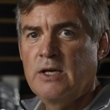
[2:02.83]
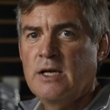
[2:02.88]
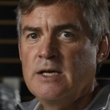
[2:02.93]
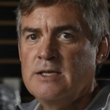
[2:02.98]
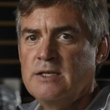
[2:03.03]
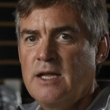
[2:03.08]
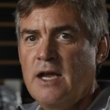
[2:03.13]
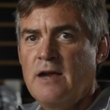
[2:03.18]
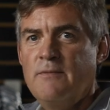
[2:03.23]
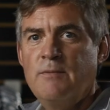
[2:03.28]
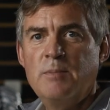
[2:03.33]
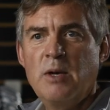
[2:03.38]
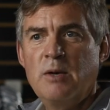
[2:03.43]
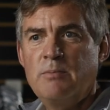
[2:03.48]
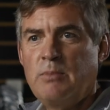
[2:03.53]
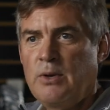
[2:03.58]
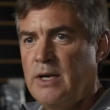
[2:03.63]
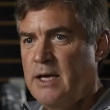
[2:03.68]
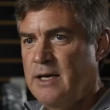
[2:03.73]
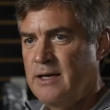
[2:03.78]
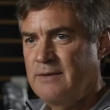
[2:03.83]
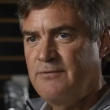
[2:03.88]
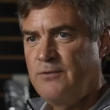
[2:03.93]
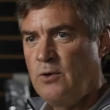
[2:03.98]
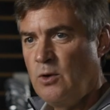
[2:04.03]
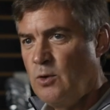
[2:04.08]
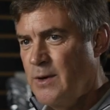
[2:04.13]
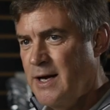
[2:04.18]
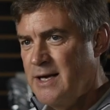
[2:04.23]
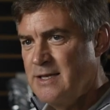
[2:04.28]
because they've been playing
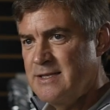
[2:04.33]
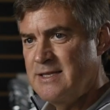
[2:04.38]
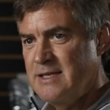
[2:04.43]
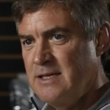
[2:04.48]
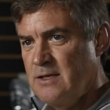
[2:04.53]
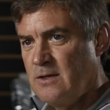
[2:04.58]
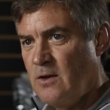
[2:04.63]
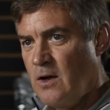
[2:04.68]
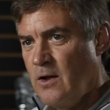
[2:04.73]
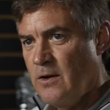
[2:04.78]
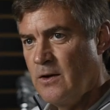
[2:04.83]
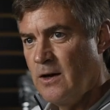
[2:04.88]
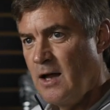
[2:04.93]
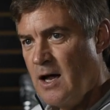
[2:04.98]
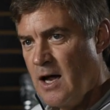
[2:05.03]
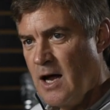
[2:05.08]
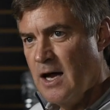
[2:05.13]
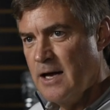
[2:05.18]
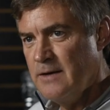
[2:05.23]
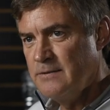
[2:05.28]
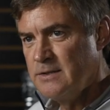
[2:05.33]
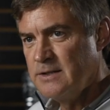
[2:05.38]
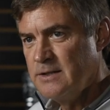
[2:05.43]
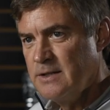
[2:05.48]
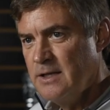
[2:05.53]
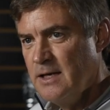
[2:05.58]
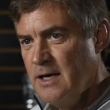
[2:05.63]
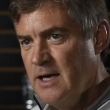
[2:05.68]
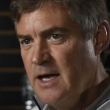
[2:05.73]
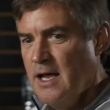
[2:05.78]
full weight steel all their lives,